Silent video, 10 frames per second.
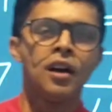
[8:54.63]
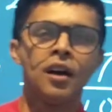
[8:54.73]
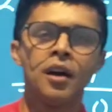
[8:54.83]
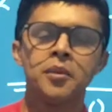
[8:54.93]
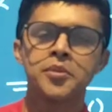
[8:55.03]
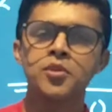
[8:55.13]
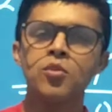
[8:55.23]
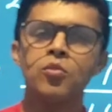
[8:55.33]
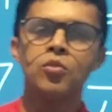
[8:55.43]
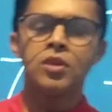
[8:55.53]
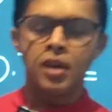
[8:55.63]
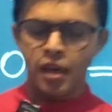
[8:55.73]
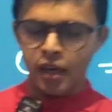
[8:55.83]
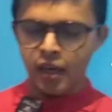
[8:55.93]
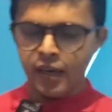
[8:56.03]

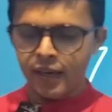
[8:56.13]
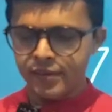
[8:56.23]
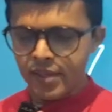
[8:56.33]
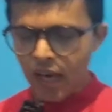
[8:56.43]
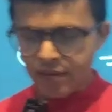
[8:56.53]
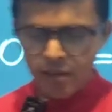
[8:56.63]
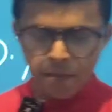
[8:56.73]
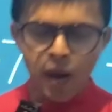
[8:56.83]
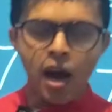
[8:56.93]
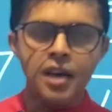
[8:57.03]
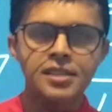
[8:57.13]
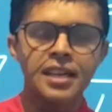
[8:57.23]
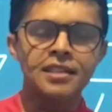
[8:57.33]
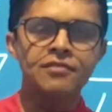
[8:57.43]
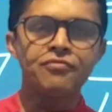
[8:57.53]
The other part
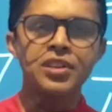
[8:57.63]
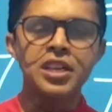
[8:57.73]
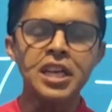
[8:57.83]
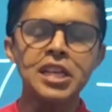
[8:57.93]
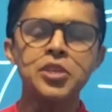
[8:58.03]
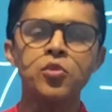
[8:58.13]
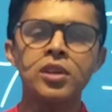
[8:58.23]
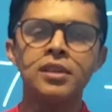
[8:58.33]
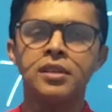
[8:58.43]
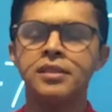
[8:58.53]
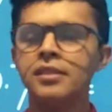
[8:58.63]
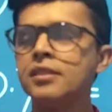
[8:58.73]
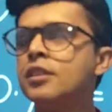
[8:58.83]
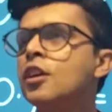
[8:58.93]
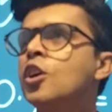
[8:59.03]
that we need to
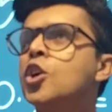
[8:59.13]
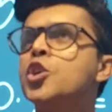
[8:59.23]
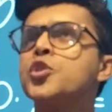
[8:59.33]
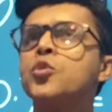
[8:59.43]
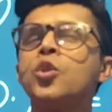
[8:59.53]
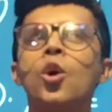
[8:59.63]
learn is,